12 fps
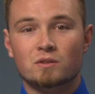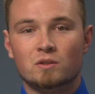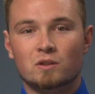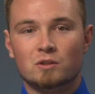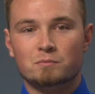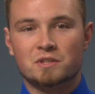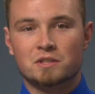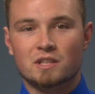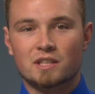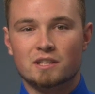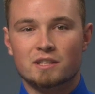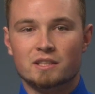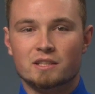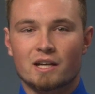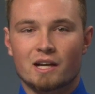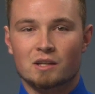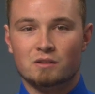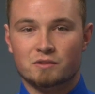Oklahoma State in
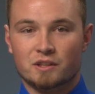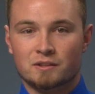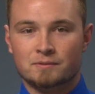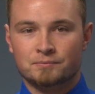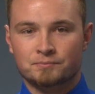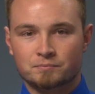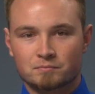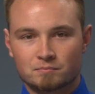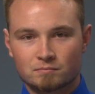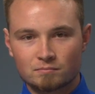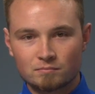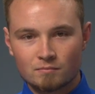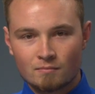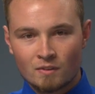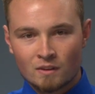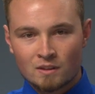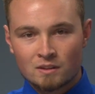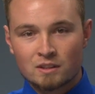Alva.
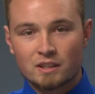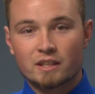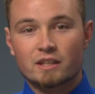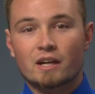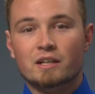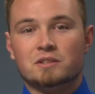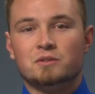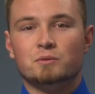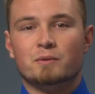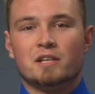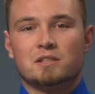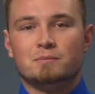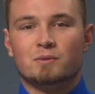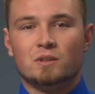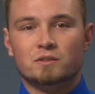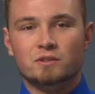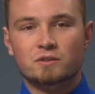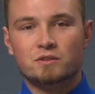In high school basketball
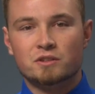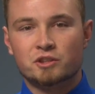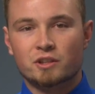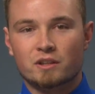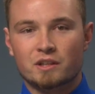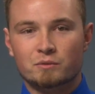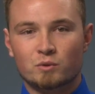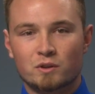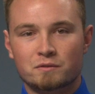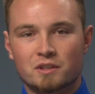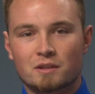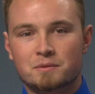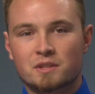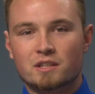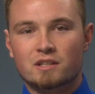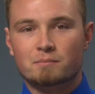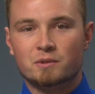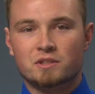news, the Shawnee Wolves upset
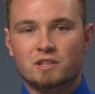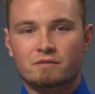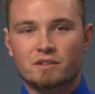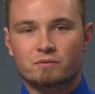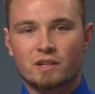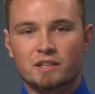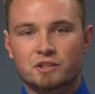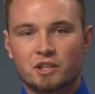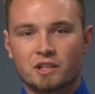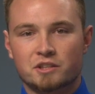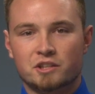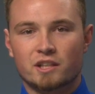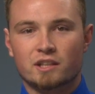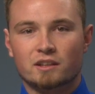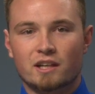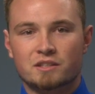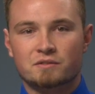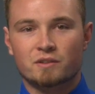number 7 ranked Chickasha
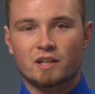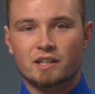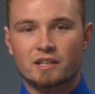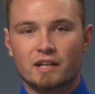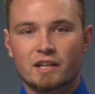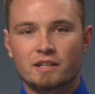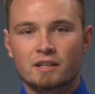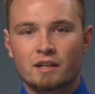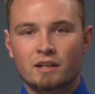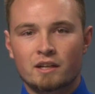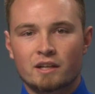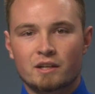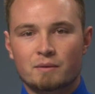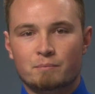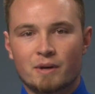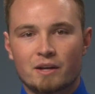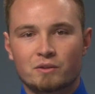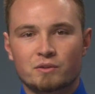last Friday night in a
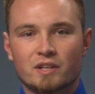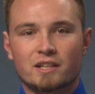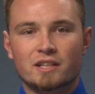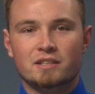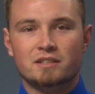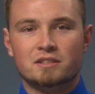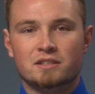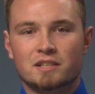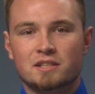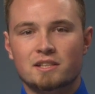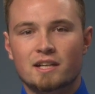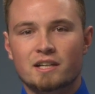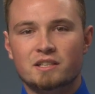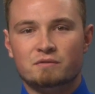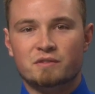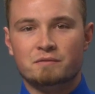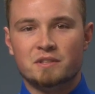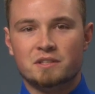battle that ended
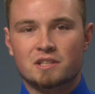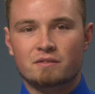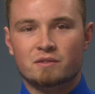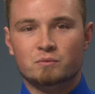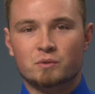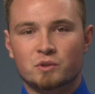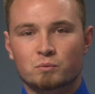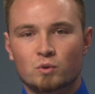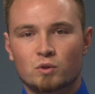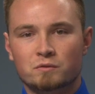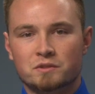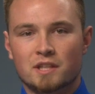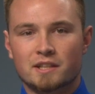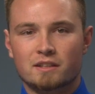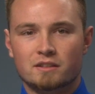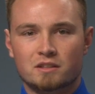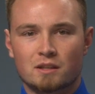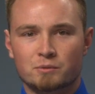69-57 with the Wolves taking
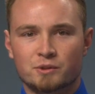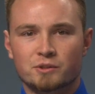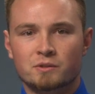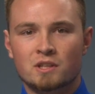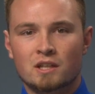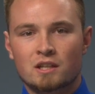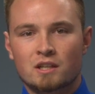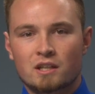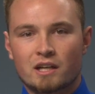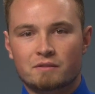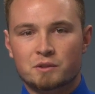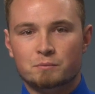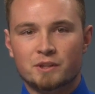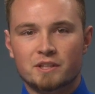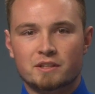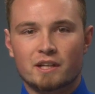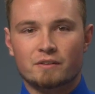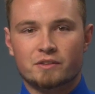the W. After being
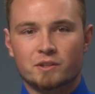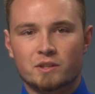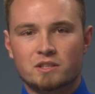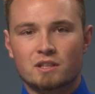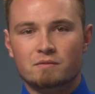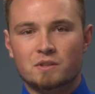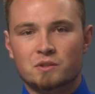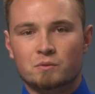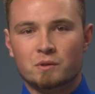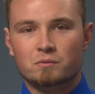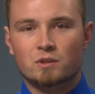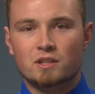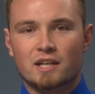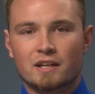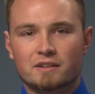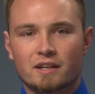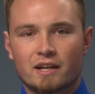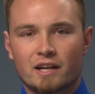down 37-21
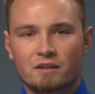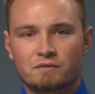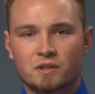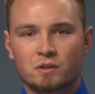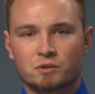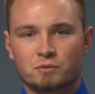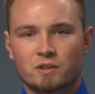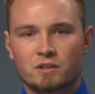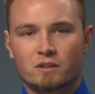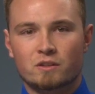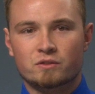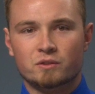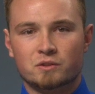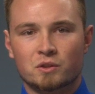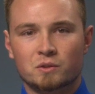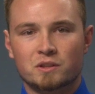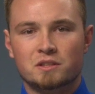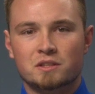at the half, Coach Ron Arthur
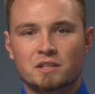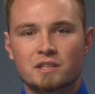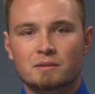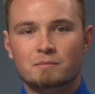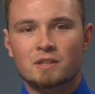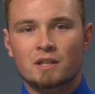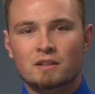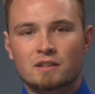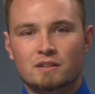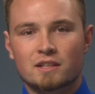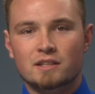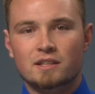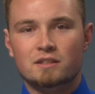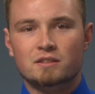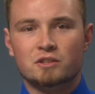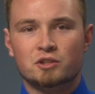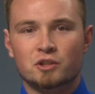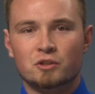told his team that they needed
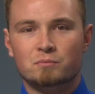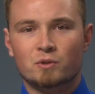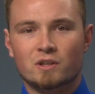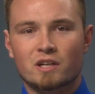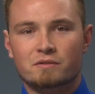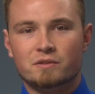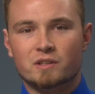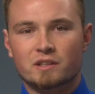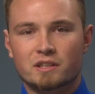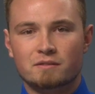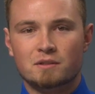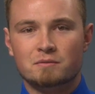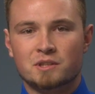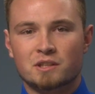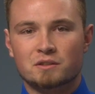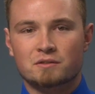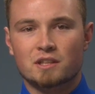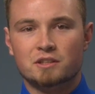to show more effort and give
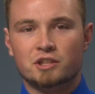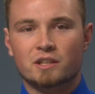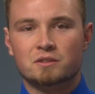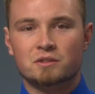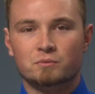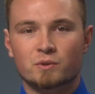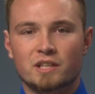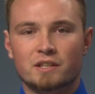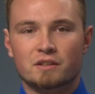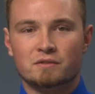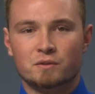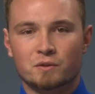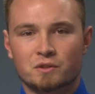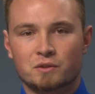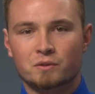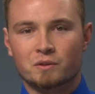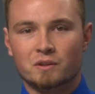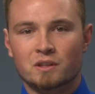themselves a chance to win in the fourth
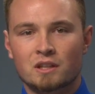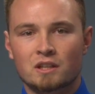quarter.